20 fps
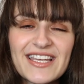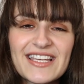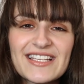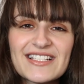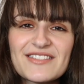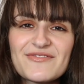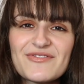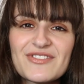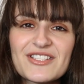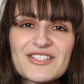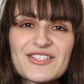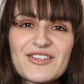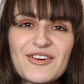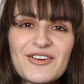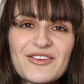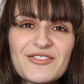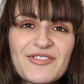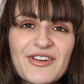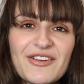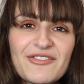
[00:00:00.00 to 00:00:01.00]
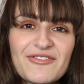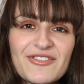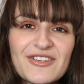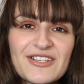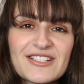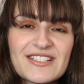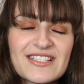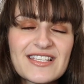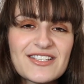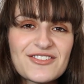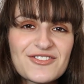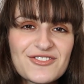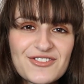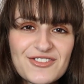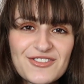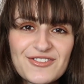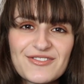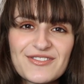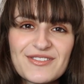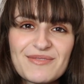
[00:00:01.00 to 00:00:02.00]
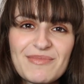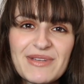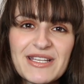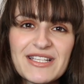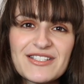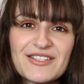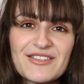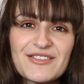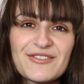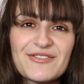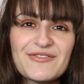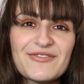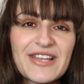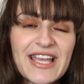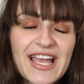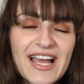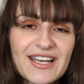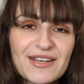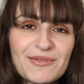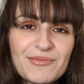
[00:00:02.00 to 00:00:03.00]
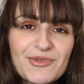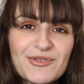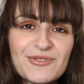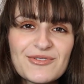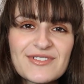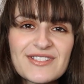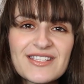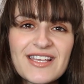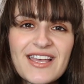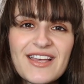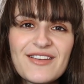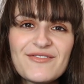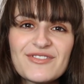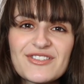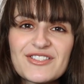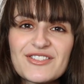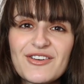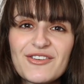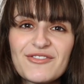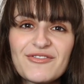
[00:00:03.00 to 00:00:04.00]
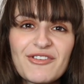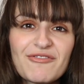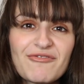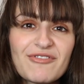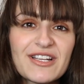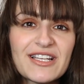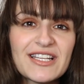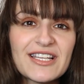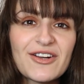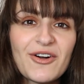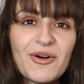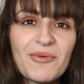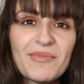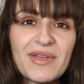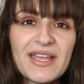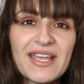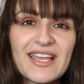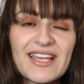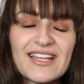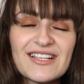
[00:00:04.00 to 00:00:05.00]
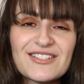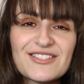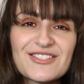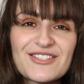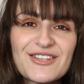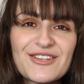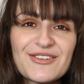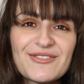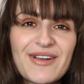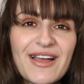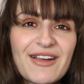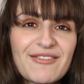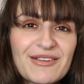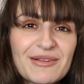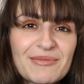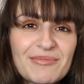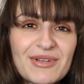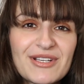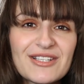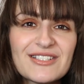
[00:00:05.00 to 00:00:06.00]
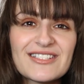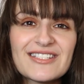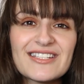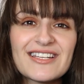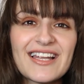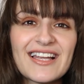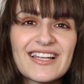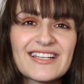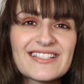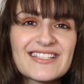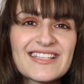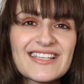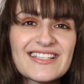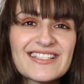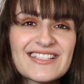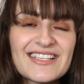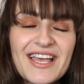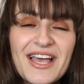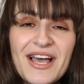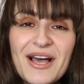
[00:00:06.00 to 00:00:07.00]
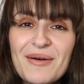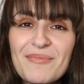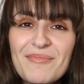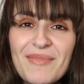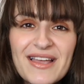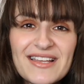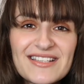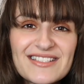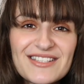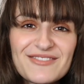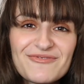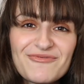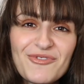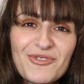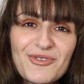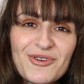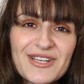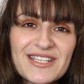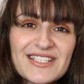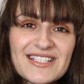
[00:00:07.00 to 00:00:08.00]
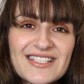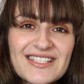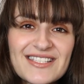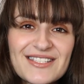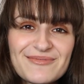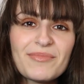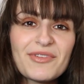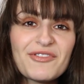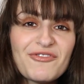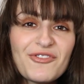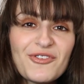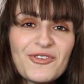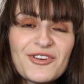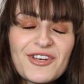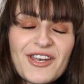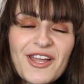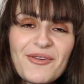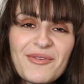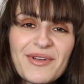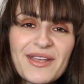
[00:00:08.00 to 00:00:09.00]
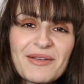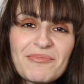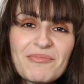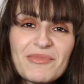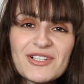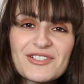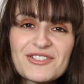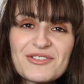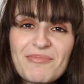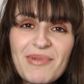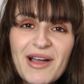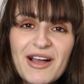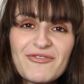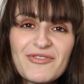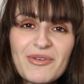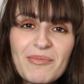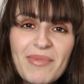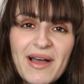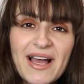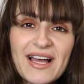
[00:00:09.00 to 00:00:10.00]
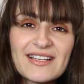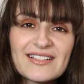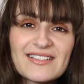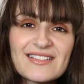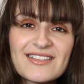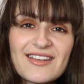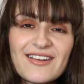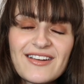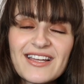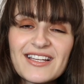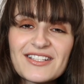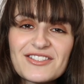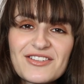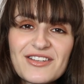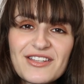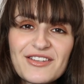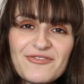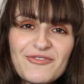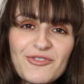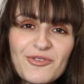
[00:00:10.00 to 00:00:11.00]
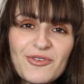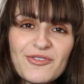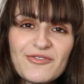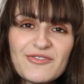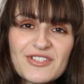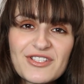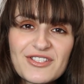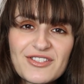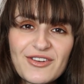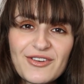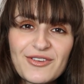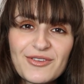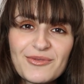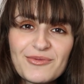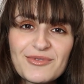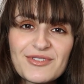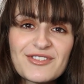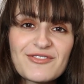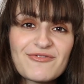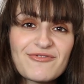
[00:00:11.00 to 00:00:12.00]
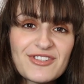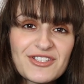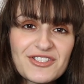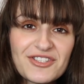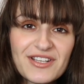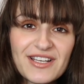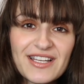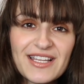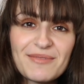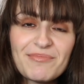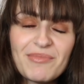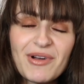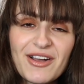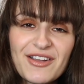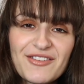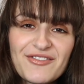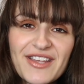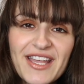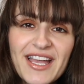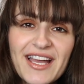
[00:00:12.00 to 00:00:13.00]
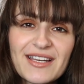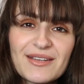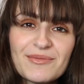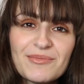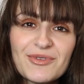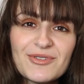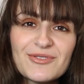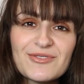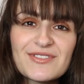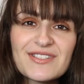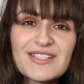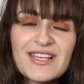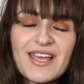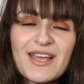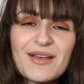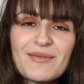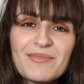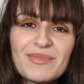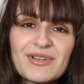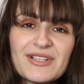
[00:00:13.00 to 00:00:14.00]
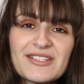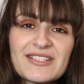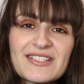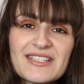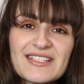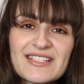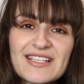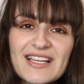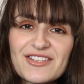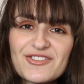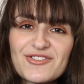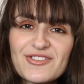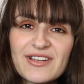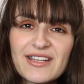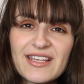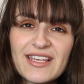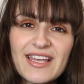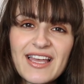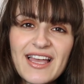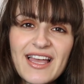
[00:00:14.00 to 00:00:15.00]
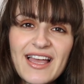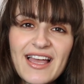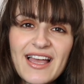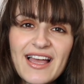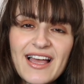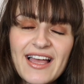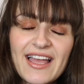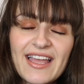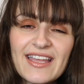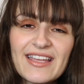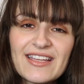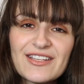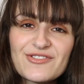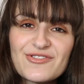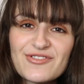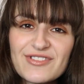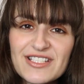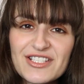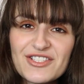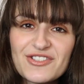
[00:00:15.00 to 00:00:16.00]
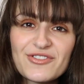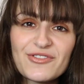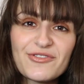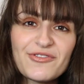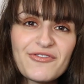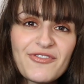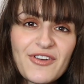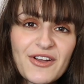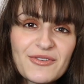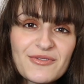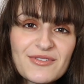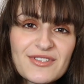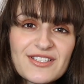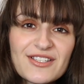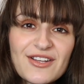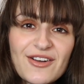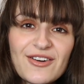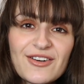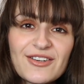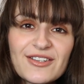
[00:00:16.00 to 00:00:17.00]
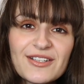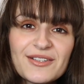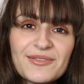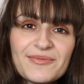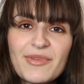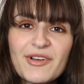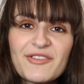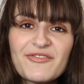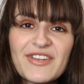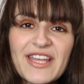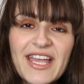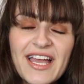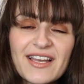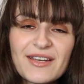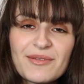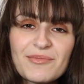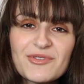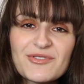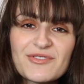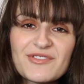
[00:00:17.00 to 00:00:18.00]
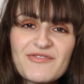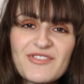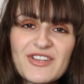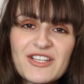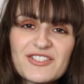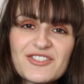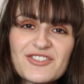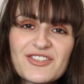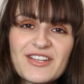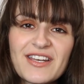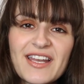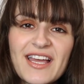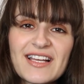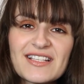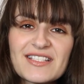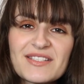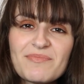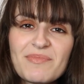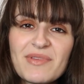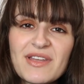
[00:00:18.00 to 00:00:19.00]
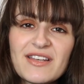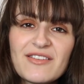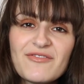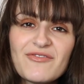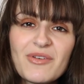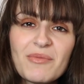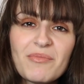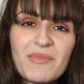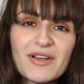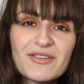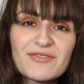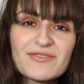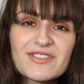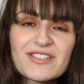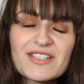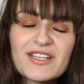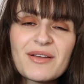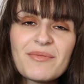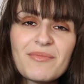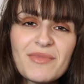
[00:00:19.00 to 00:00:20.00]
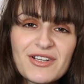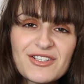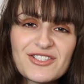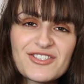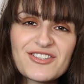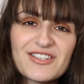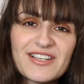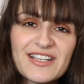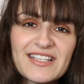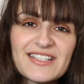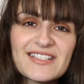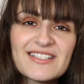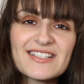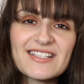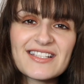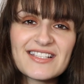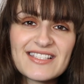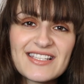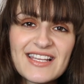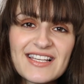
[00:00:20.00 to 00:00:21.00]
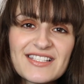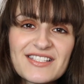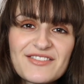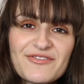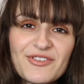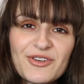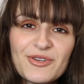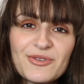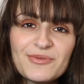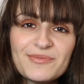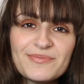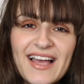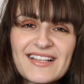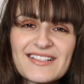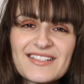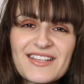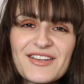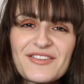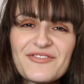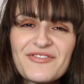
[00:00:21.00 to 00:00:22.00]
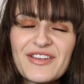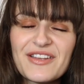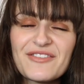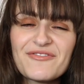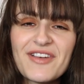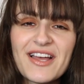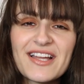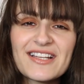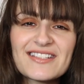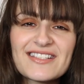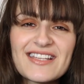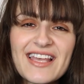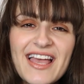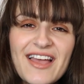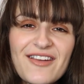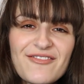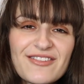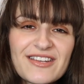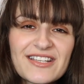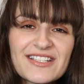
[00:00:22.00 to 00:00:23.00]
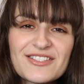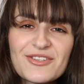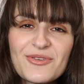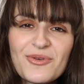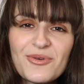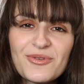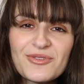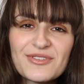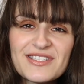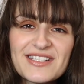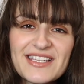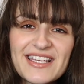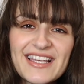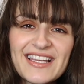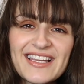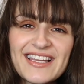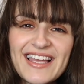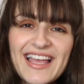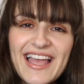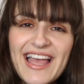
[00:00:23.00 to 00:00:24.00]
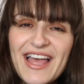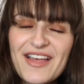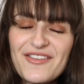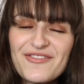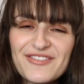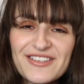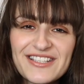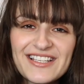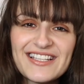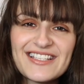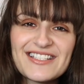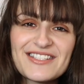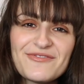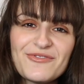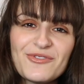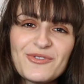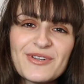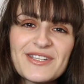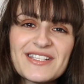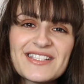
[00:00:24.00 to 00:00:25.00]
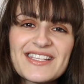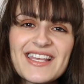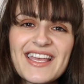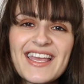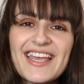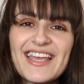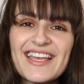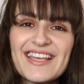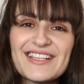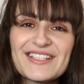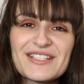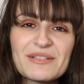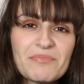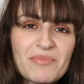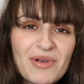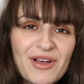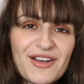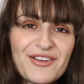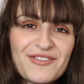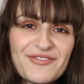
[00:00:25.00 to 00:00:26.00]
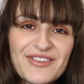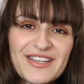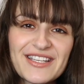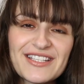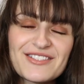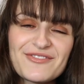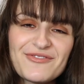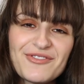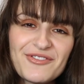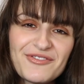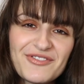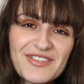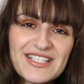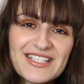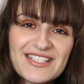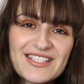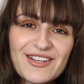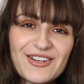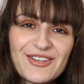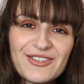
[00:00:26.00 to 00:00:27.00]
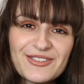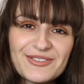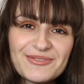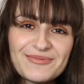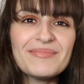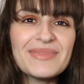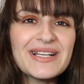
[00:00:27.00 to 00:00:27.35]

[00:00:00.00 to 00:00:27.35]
It's the song that first introduced me to the Animals, the song that really got me into Eric Burdon and his amazing voice. Before knowing much about the band, I actually thought the song was originally by the Animals, but it's actually a traditional folk song, but the Animals version has been the most commercially successful, and I think that Eric's haunting, effortless voice is perfect for this song.